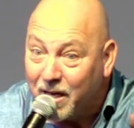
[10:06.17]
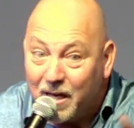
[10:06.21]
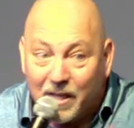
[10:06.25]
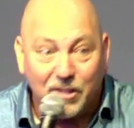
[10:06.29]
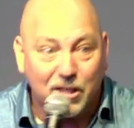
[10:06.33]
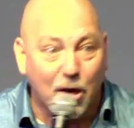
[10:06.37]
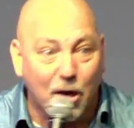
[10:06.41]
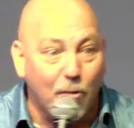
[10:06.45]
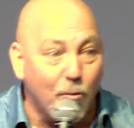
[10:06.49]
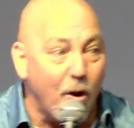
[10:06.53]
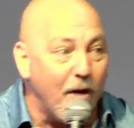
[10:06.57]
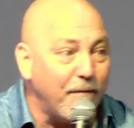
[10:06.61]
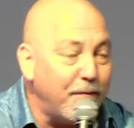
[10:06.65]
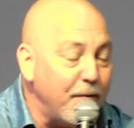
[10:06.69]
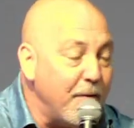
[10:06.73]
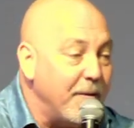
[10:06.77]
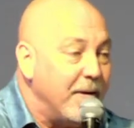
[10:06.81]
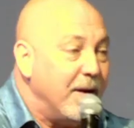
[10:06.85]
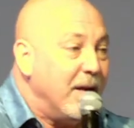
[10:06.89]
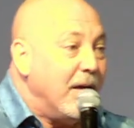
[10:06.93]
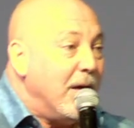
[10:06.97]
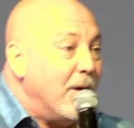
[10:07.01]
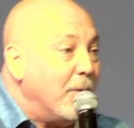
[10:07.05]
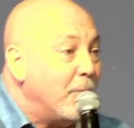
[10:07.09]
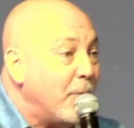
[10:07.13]
So
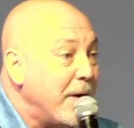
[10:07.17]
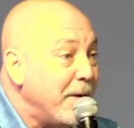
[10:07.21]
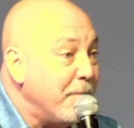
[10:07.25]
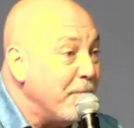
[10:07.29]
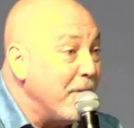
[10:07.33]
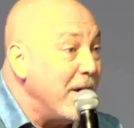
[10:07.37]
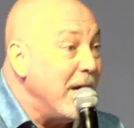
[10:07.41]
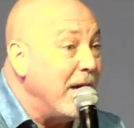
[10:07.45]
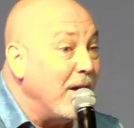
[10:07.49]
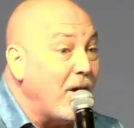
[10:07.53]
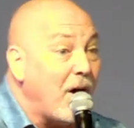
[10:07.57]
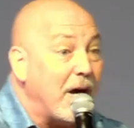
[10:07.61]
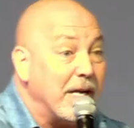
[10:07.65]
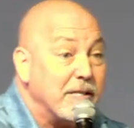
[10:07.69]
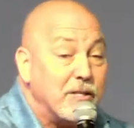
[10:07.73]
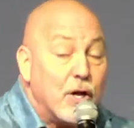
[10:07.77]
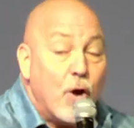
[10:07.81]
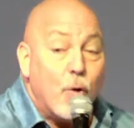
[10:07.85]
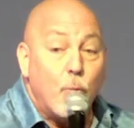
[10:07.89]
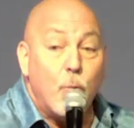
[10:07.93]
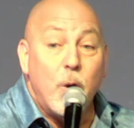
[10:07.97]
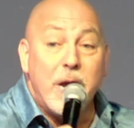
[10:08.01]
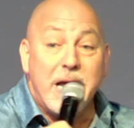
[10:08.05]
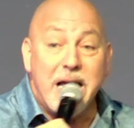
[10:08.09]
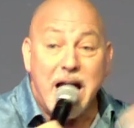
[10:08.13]
often we realize
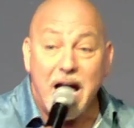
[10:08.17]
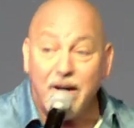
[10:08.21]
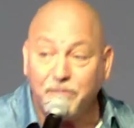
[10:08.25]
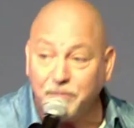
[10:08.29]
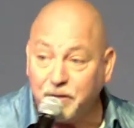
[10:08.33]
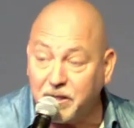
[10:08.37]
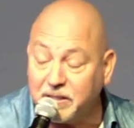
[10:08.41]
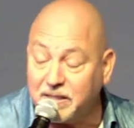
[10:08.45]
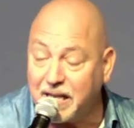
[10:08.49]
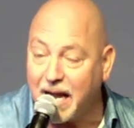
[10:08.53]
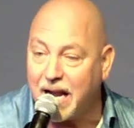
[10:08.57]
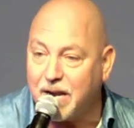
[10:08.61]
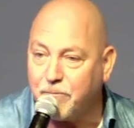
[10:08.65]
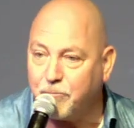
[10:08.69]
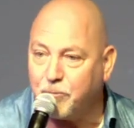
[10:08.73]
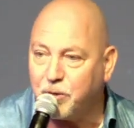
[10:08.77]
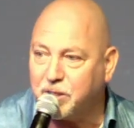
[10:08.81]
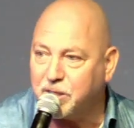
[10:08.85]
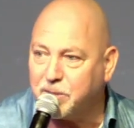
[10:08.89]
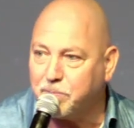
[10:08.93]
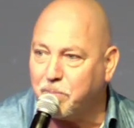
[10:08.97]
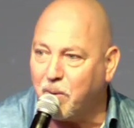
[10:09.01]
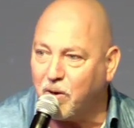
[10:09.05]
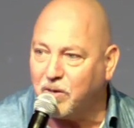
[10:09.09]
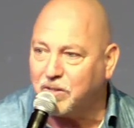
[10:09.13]
we have to take
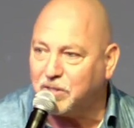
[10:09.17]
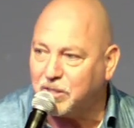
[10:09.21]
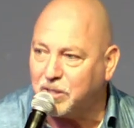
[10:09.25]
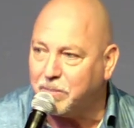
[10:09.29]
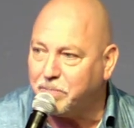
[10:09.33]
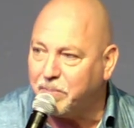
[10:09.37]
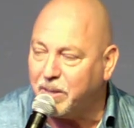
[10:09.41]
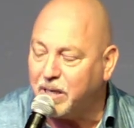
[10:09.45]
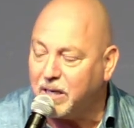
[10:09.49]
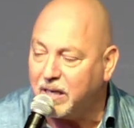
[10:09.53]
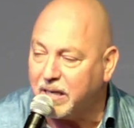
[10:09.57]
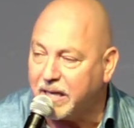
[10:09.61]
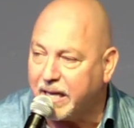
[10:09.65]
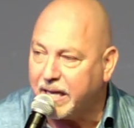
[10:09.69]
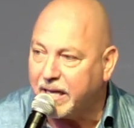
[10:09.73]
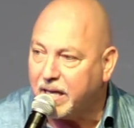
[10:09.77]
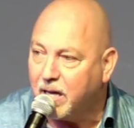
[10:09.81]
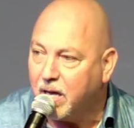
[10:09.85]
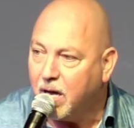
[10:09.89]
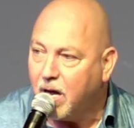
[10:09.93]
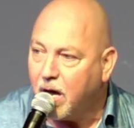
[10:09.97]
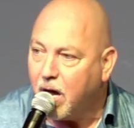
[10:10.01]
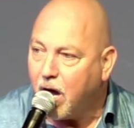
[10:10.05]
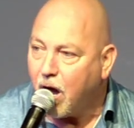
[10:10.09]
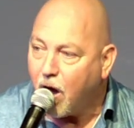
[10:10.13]
responsibility
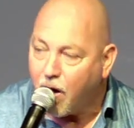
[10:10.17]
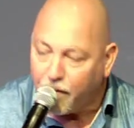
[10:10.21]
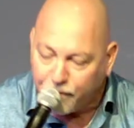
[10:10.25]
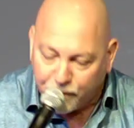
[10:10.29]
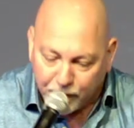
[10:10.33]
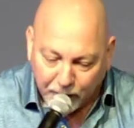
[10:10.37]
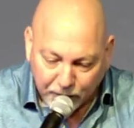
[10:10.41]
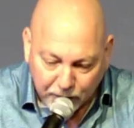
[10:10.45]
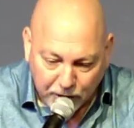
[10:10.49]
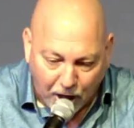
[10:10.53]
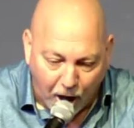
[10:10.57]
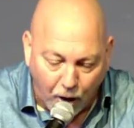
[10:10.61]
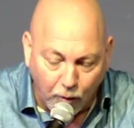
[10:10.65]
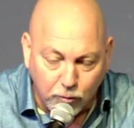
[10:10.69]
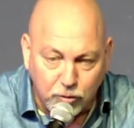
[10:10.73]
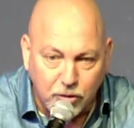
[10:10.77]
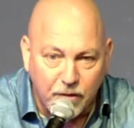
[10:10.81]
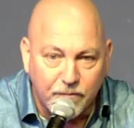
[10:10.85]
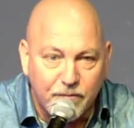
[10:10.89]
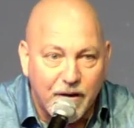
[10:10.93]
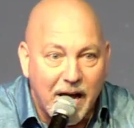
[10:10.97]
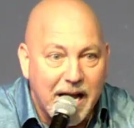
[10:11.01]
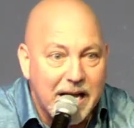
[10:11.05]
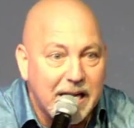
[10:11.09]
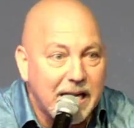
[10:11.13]
of
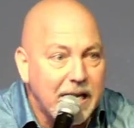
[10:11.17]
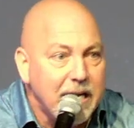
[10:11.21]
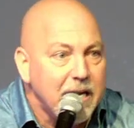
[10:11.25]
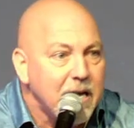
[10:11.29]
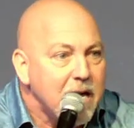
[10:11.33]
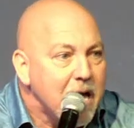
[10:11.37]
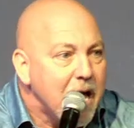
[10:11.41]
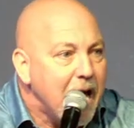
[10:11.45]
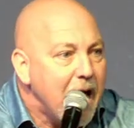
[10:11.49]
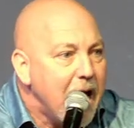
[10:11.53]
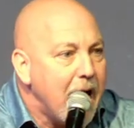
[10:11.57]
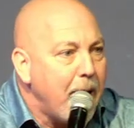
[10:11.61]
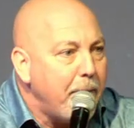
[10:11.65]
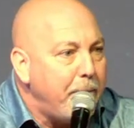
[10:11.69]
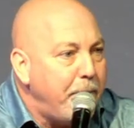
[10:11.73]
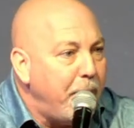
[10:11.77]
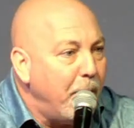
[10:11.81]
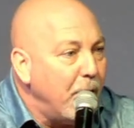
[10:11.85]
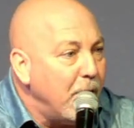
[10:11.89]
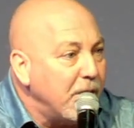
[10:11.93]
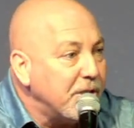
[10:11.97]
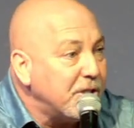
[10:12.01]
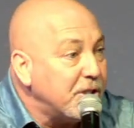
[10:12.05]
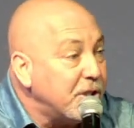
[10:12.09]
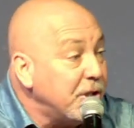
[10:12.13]
cultivating our
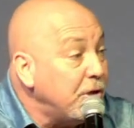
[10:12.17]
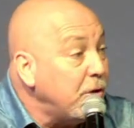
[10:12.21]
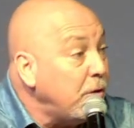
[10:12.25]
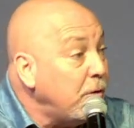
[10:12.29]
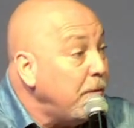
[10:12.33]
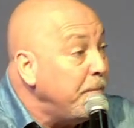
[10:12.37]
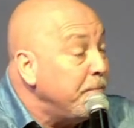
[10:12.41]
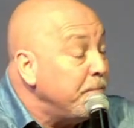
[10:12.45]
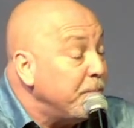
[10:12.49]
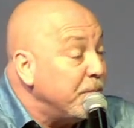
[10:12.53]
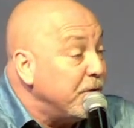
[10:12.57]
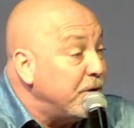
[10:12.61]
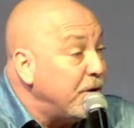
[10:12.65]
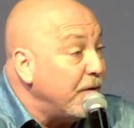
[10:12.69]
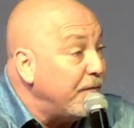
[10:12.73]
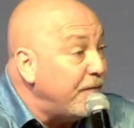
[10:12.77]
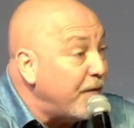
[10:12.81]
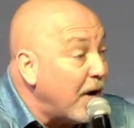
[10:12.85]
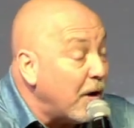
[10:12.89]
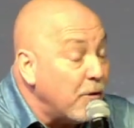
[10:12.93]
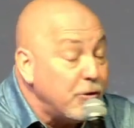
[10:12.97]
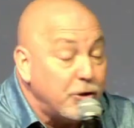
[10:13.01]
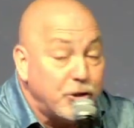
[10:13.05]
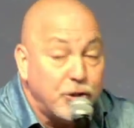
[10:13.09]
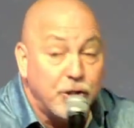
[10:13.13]
personal
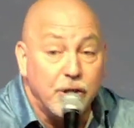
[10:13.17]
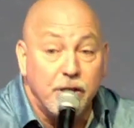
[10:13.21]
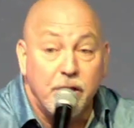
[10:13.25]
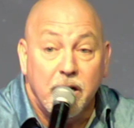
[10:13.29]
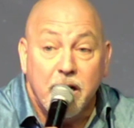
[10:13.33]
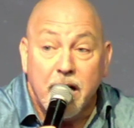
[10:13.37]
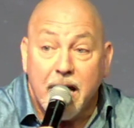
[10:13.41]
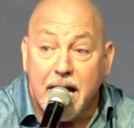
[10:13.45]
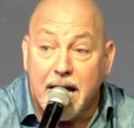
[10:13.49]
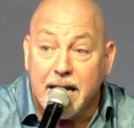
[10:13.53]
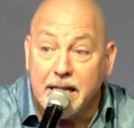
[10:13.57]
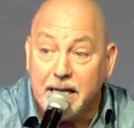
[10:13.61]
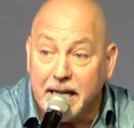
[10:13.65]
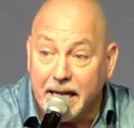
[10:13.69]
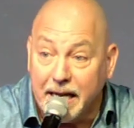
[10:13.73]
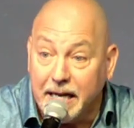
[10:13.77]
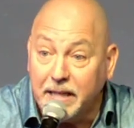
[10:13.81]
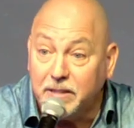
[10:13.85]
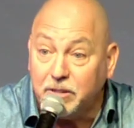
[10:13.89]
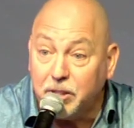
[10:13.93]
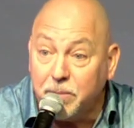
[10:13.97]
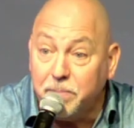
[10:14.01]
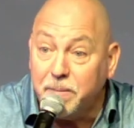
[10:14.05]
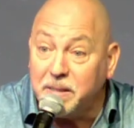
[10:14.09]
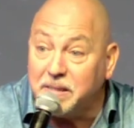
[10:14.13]
devotion and
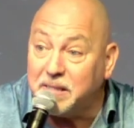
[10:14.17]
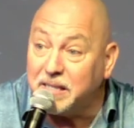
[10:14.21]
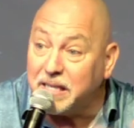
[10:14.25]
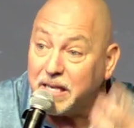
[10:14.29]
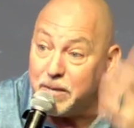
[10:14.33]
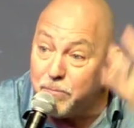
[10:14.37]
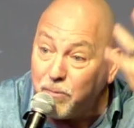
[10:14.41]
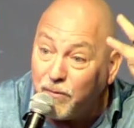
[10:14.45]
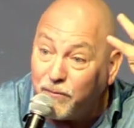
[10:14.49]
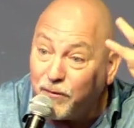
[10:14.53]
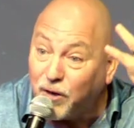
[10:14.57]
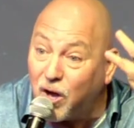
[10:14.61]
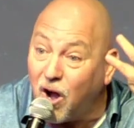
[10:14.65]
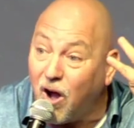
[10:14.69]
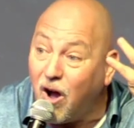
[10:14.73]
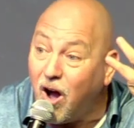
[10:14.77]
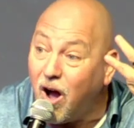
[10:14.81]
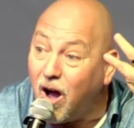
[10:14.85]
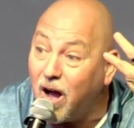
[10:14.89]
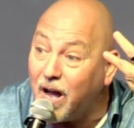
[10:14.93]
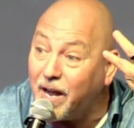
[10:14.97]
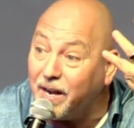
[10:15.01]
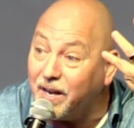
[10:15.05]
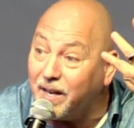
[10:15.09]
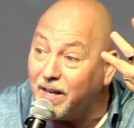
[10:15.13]
intimacy with
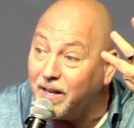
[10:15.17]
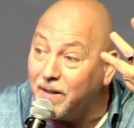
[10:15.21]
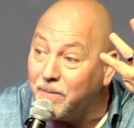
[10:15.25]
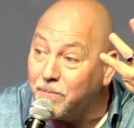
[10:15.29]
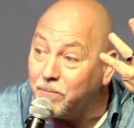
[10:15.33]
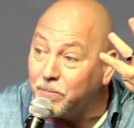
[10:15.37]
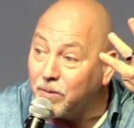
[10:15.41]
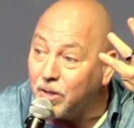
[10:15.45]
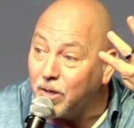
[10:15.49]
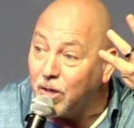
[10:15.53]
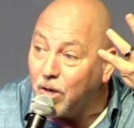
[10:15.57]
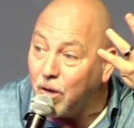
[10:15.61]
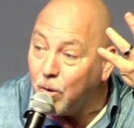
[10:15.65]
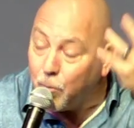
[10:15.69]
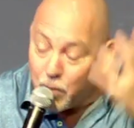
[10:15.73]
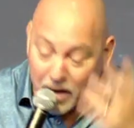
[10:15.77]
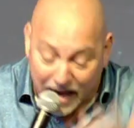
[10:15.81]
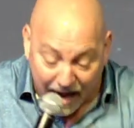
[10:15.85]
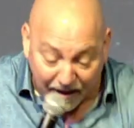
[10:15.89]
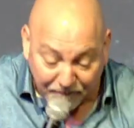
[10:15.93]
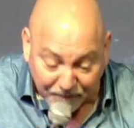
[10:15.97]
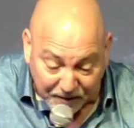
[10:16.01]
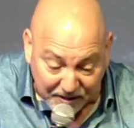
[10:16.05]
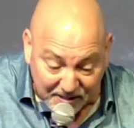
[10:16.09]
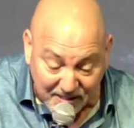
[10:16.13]
God. We
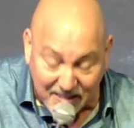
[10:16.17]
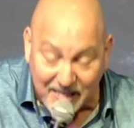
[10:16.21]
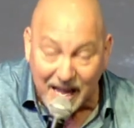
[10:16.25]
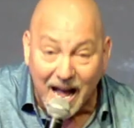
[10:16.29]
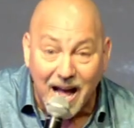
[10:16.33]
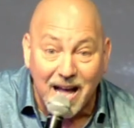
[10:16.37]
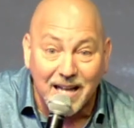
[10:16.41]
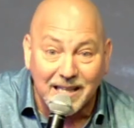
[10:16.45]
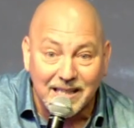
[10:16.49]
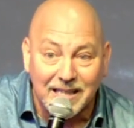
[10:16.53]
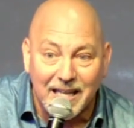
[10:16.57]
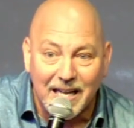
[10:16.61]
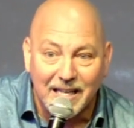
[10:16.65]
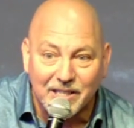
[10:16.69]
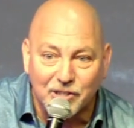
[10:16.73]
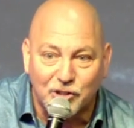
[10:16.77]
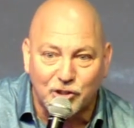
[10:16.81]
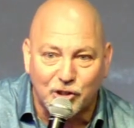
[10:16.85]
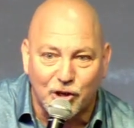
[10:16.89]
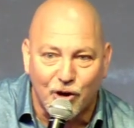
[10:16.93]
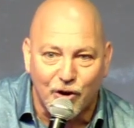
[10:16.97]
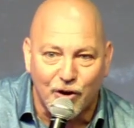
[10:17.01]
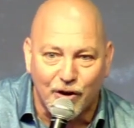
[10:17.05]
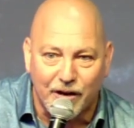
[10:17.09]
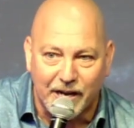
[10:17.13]
have to start that
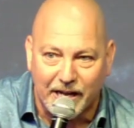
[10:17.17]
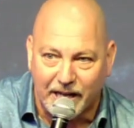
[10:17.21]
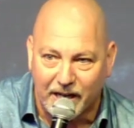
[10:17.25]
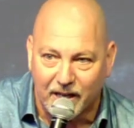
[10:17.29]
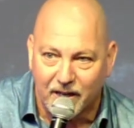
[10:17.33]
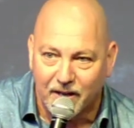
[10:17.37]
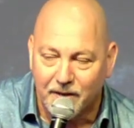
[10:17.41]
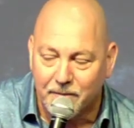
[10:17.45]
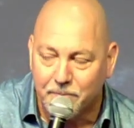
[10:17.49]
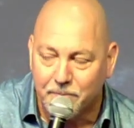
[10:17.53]
journey.